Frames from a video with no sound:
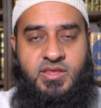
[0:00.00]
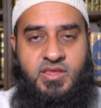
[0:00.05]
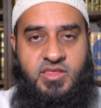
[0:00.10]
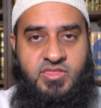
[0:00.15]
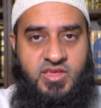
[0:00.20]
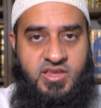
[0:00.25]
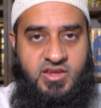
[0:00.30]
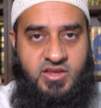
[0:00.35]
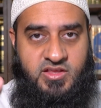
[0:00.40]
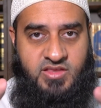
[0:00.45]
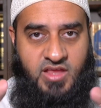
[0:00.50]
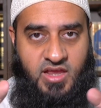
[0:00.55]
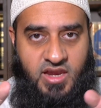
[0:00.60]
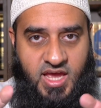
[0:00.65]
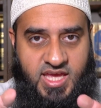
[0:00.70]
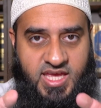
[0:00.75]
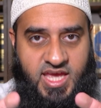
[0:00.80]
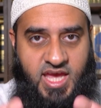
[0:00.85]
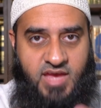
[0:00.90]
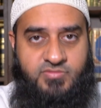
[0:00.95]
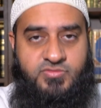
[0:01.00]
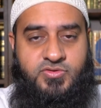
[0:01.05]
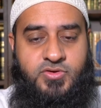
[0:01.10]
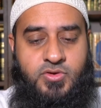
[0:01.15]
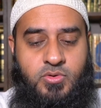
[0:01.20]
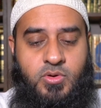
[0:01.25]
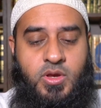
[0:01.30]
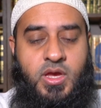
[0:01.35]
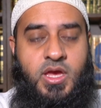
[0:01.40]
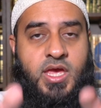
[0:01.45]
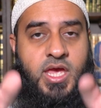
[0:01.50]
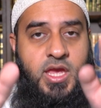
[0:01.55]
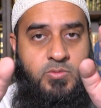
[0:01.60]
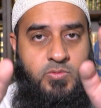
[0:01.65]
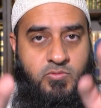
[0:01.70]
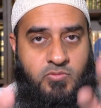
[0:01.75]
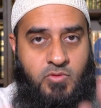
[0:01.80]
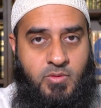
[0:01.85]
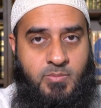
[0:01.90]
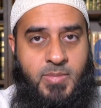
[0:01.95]
The thing that Allah gave to you, it
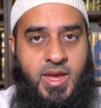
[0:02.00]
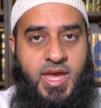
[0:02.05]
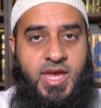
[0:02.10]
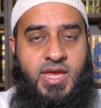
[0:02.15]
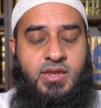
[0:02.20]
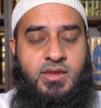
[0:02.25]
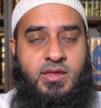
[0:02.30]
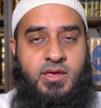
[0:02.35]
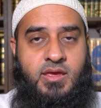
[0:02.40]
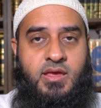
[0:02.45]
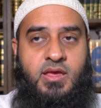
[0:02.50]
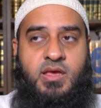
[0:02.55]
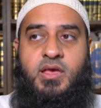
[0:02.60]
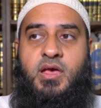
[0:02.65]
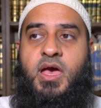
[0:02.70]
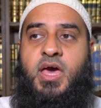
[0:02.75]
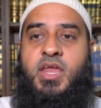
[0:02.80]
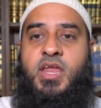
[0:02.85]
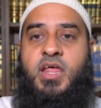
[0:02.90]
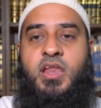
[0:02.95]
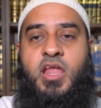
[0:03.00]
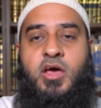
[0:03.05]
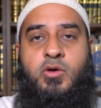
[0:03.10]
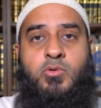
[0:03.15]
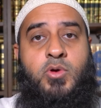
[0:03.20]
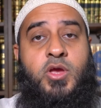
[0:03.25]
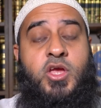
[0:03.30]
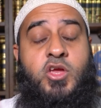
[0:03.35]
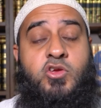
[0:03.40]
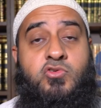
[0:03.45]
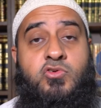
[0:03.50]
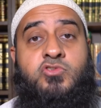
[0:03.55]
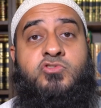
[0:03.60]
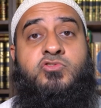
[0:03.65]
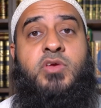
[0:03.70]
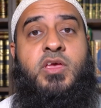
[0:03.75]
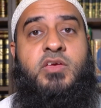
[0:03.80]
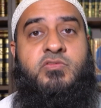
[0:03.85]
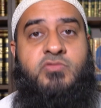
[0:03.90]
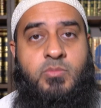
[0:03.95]
will remain, and Allah will increase
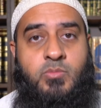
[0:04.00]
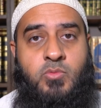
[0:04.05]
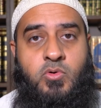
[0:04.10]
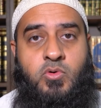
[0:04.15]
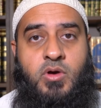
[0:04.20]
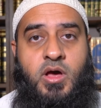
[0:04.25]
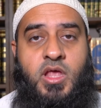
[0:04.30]
you even more.